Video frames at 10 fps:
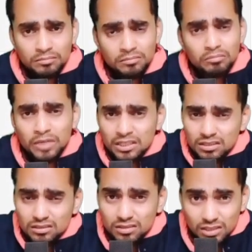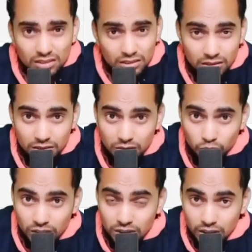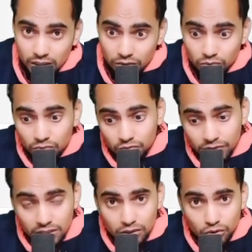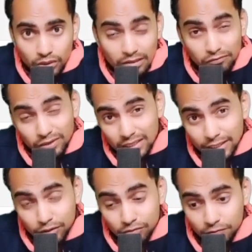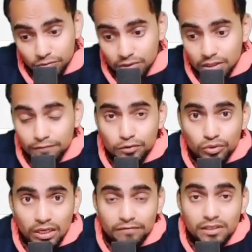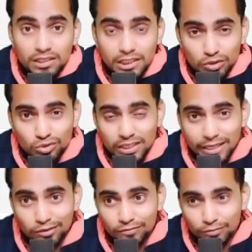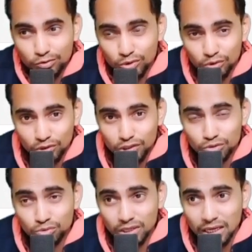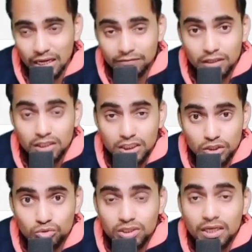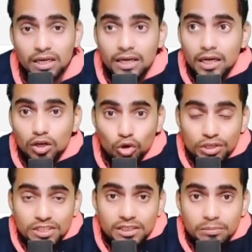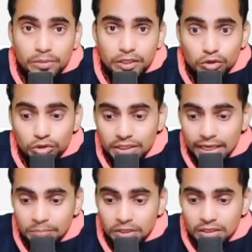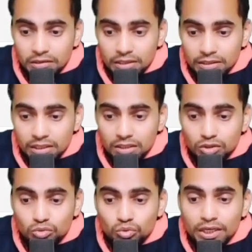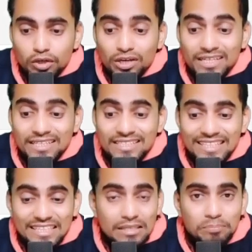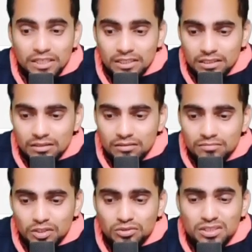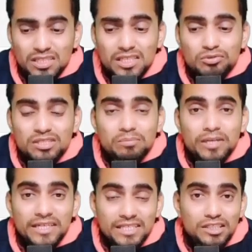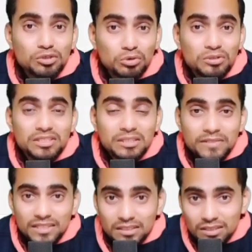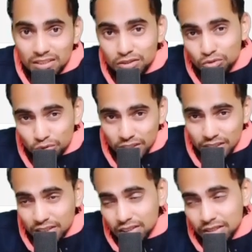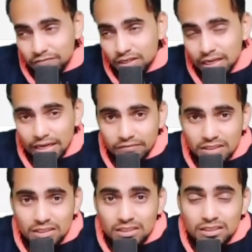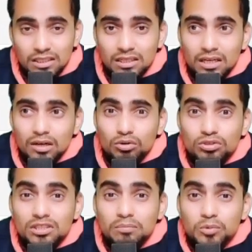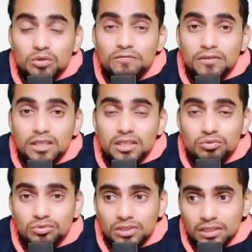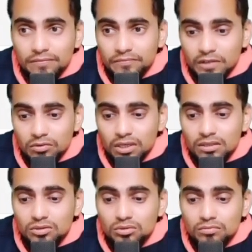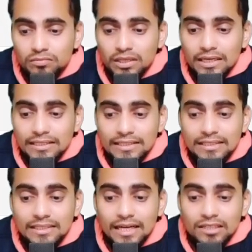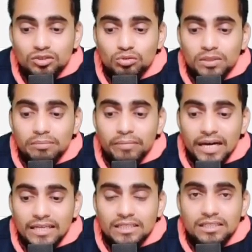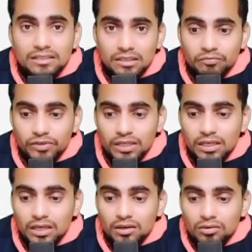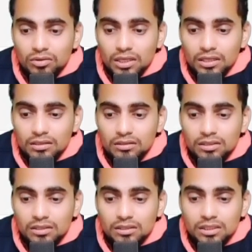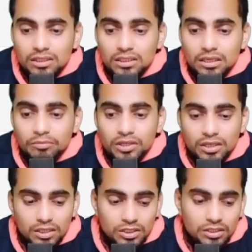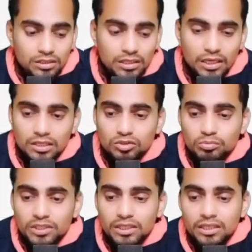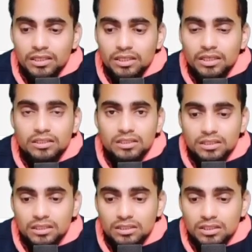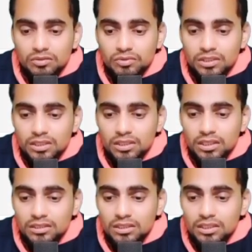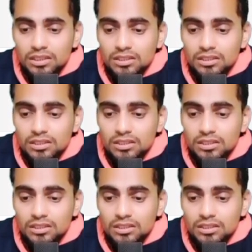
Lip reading: But this is just a one scenario where you have one line of code. If you have a huge line of code, or you have a huge logic depend on that particular thing, you cannot repeat it, because reusability is the concept in coding. In every language there is a concept of reusing. Okay, so this has to be managed somewhere. Okay, this communication has to be done in such a situation, in certain